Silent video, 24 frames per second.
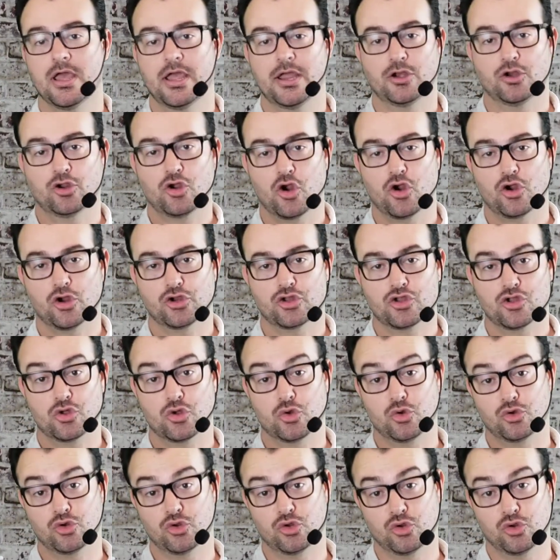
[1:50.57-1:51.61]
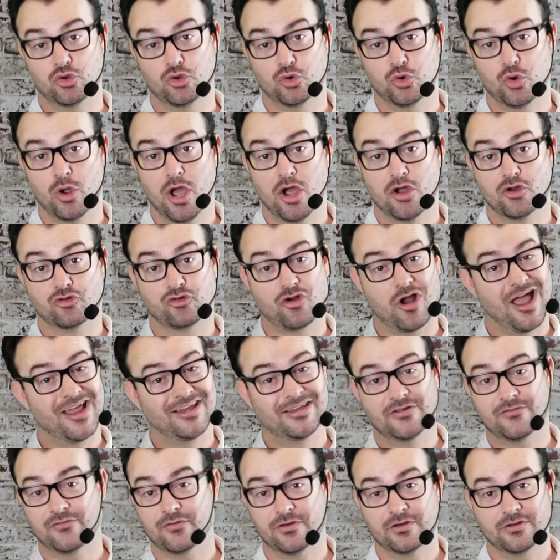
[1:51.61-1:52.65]
encourage you to try
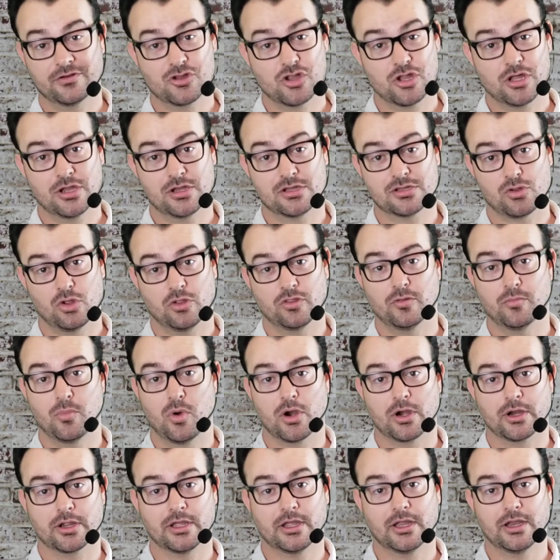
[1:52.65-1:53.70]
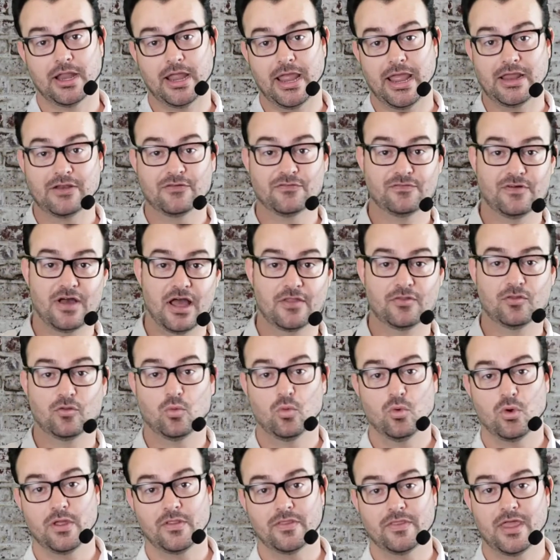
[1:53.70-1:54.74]
different gins on the market and find the
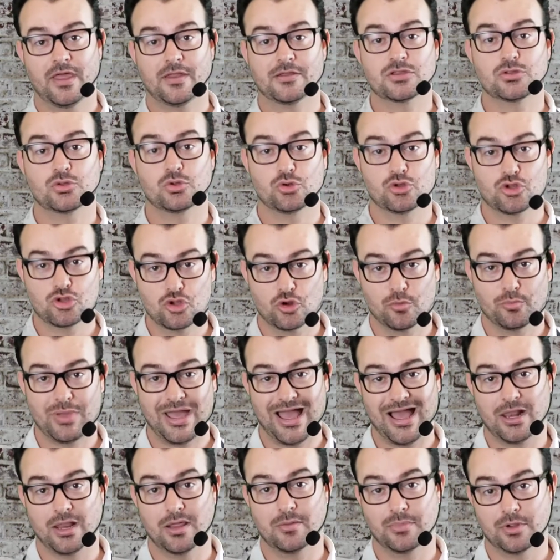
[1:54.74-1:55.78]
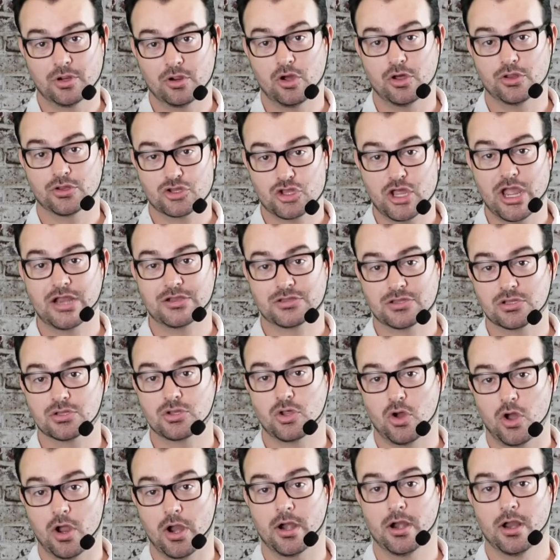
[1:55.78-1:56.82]
one that suits your palate, because chances
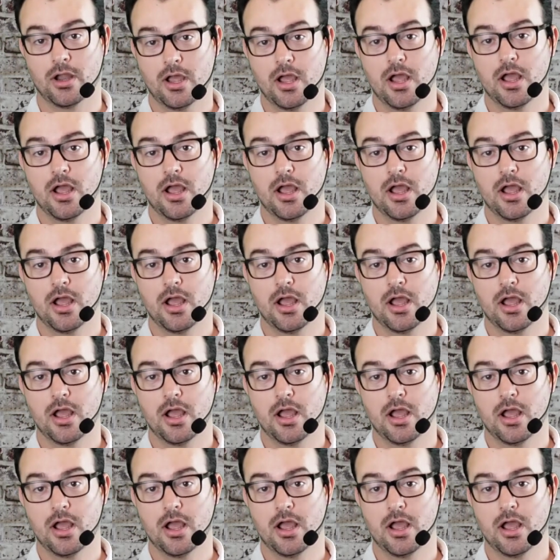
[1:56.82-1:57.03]
are